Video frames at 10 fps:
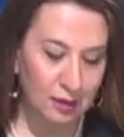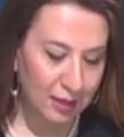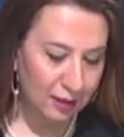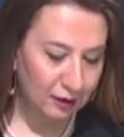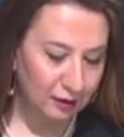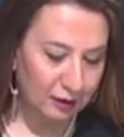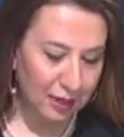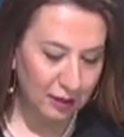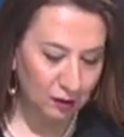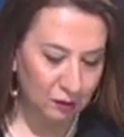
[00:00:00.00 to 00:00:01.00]
and
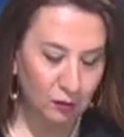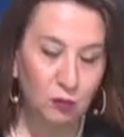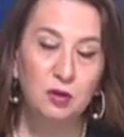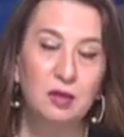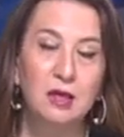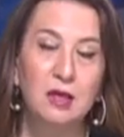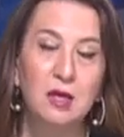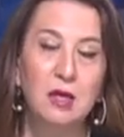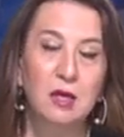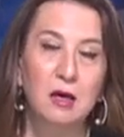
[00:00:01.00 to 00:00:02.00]
has been putting
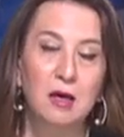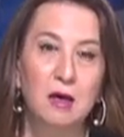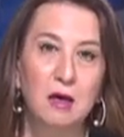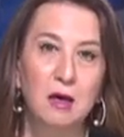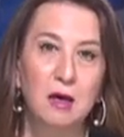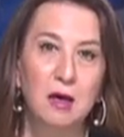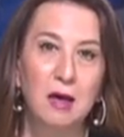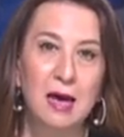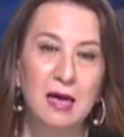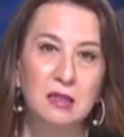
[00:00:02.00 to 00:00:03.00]

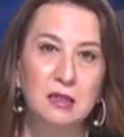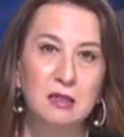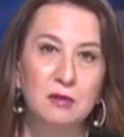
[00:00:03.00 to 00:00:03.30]
as